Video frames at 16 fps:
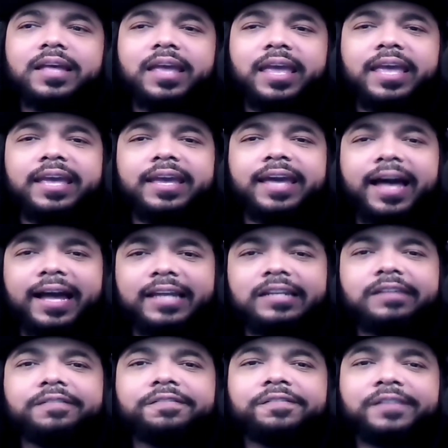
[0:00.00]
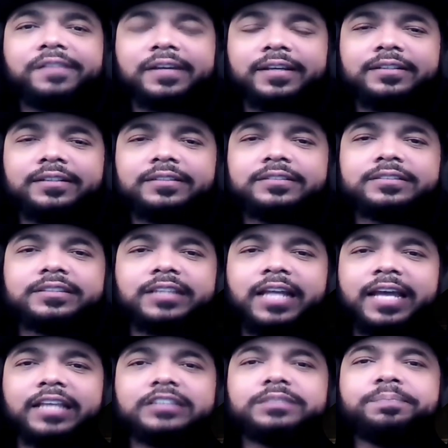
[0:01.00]
It kind of feels
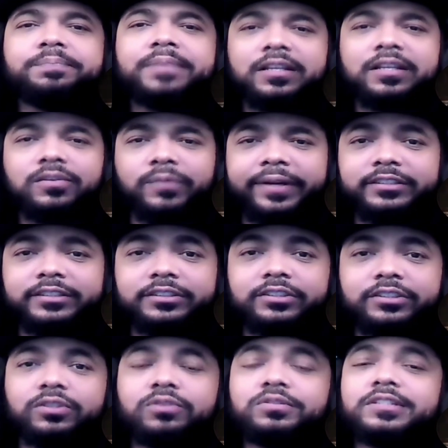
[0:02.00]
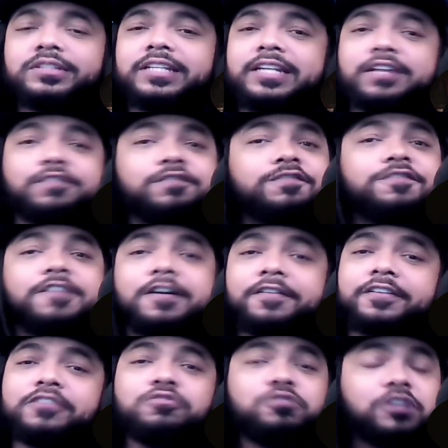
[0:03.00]
like Speed Racer, who did it
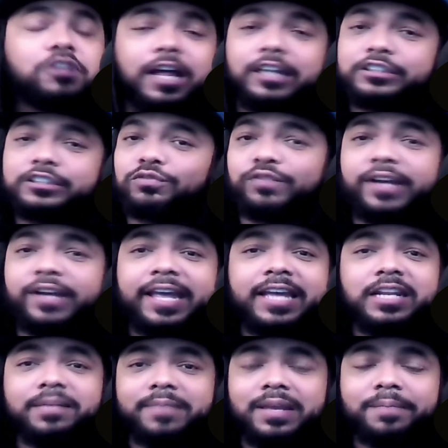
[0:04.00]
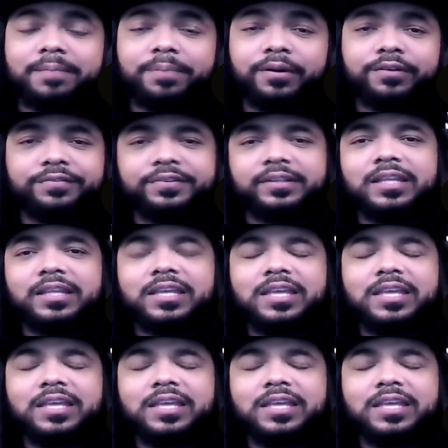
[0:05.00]
very, who glossed anime perfectly.